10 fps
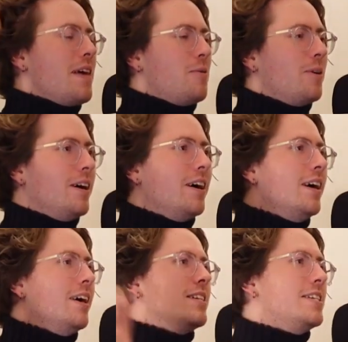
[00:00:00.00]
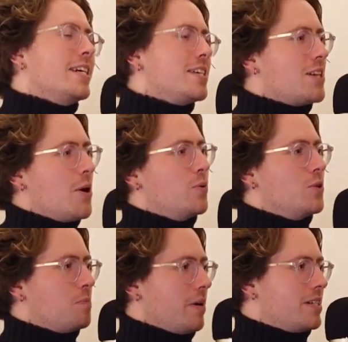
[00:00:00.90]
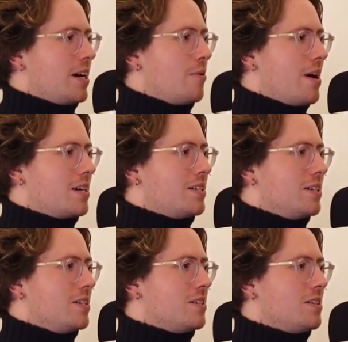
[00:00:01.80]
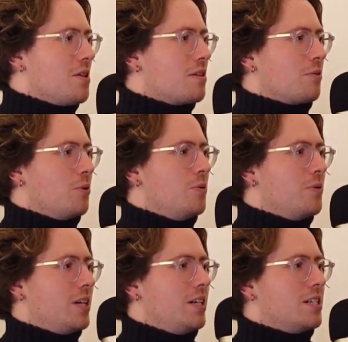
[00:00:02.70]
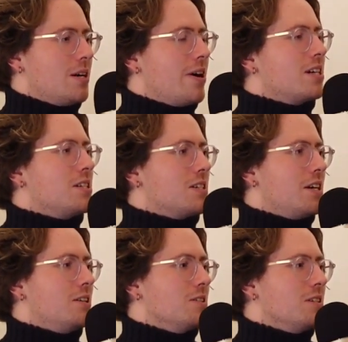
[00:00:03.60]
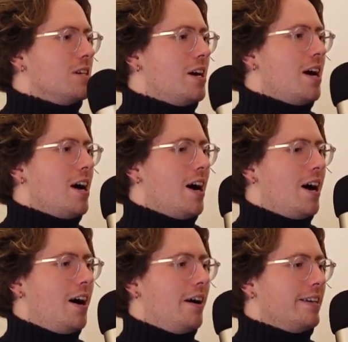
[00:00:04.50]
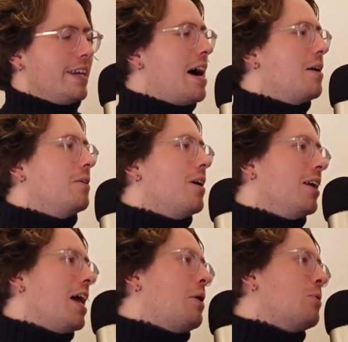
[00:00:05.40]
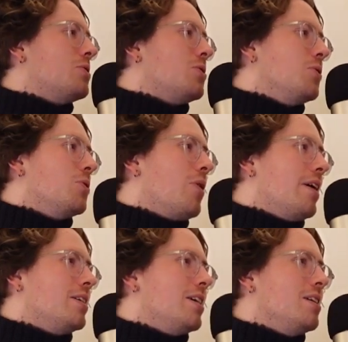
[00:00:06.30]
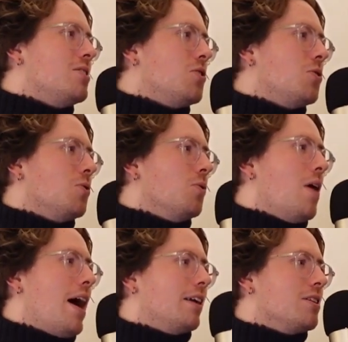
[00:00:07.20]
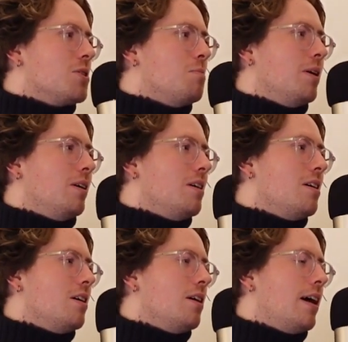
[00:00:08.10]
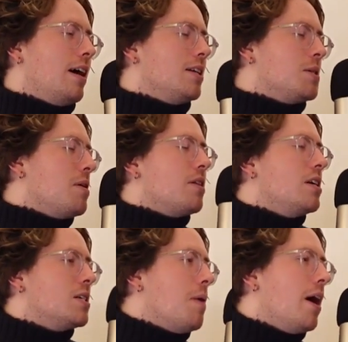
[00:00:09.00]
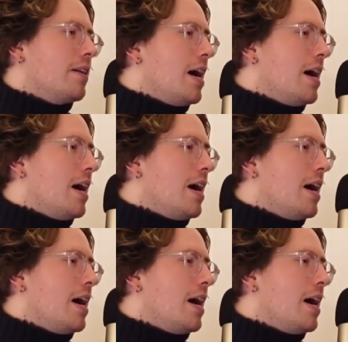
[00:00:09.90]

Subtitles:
were disowned by directors through the Directors Guild, allowed to credit it to Alan Smythe. I'm going to say Smythe.